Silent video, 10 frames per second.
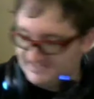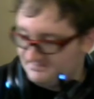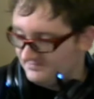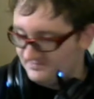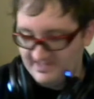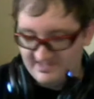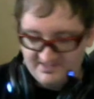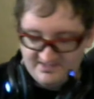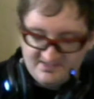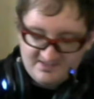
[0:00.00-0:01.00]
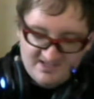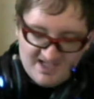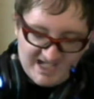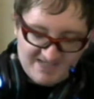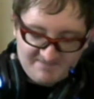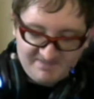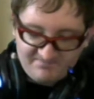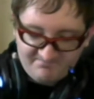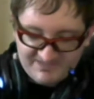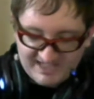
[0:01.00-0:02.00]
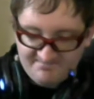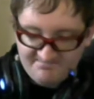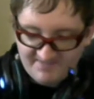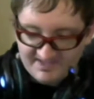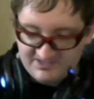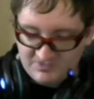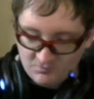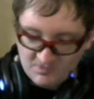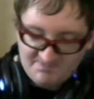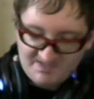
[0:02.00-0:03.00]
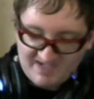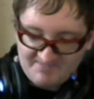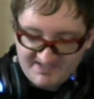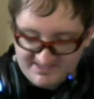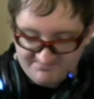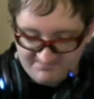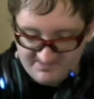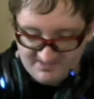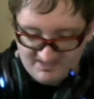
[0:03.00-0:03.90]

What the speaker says: Blu-ray. I mean, it might be from the same like tour, but it might be a different